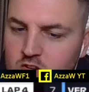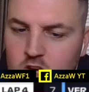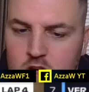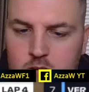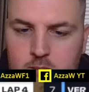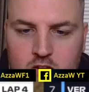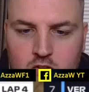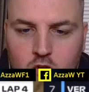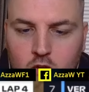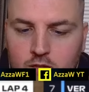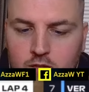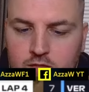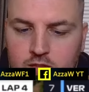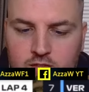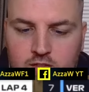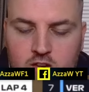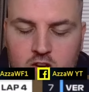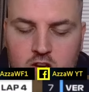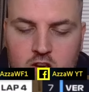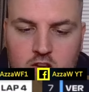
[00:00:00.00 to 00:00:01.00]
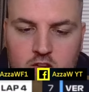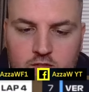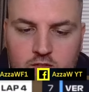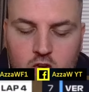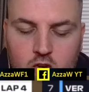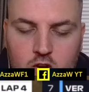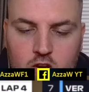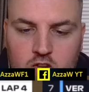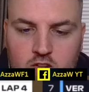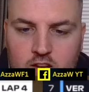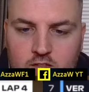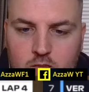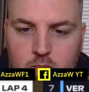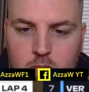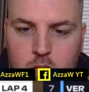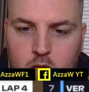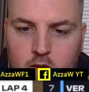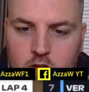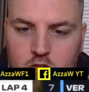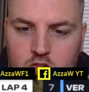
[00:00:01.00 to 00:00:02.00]
going to be tough for thirty, forty-seven
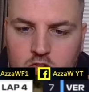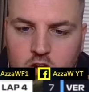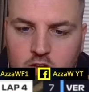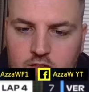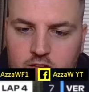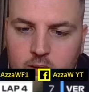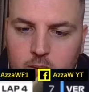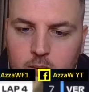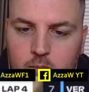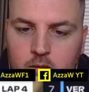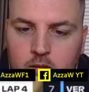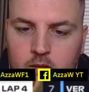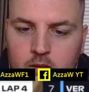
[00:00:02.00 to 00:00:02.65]
points, I feel.